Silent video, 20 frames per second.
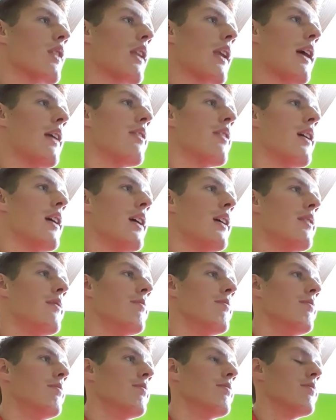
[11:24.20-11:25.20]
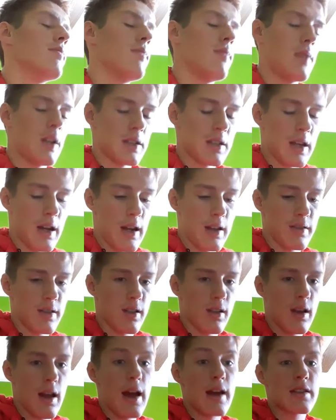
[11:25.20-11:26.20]
And then let's get on to the
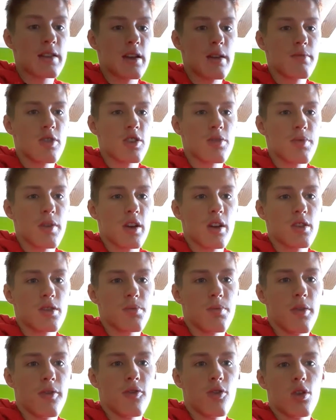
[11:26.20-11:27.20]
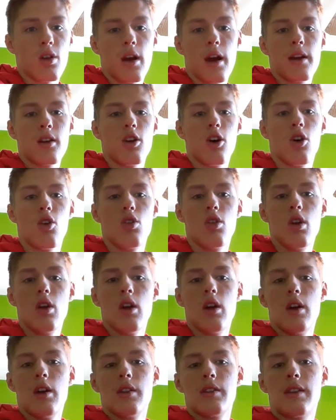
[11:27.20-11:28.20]
last game, just because before I go
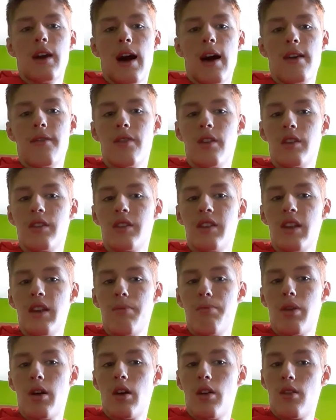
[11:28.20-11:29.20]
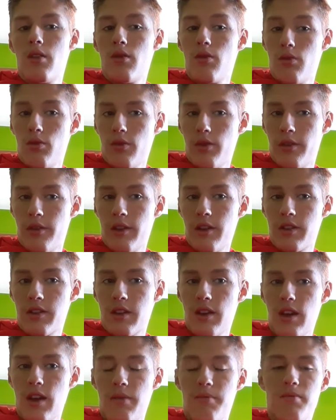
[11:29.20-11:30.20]
dive in deep with this
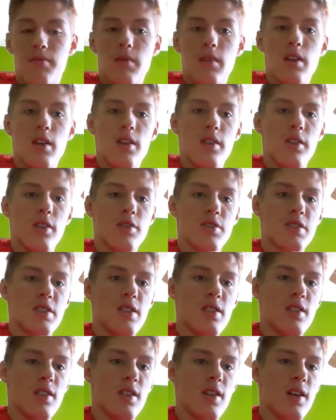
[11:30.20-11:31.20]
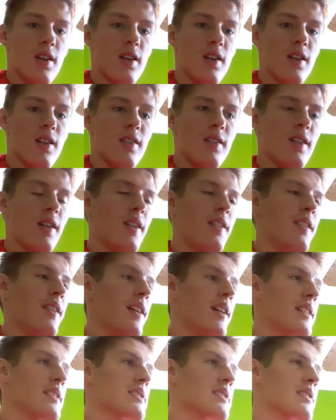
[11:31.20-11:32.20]
game, you'll see a
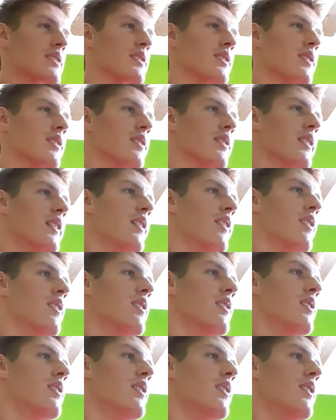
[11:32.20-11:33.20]
nice little